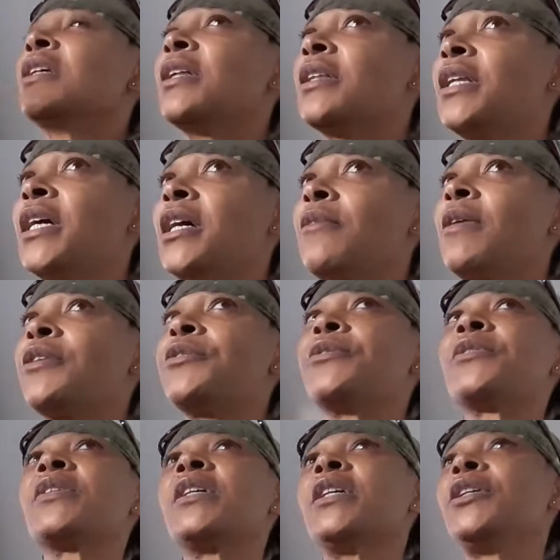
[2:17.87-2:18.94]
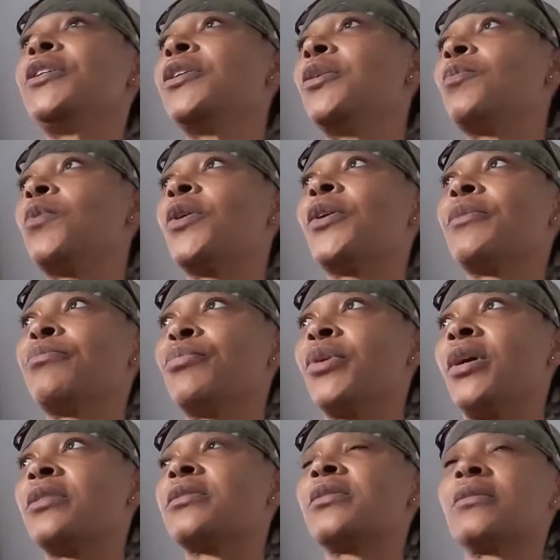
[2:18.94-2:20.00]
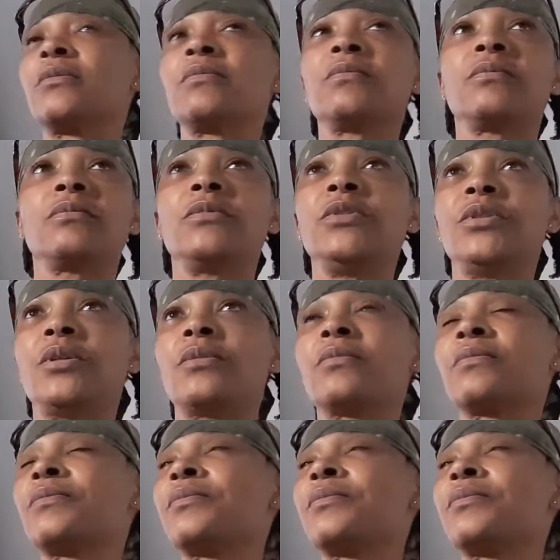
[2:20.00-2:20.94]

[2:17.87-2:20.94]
There, I use the idiot word, but you know.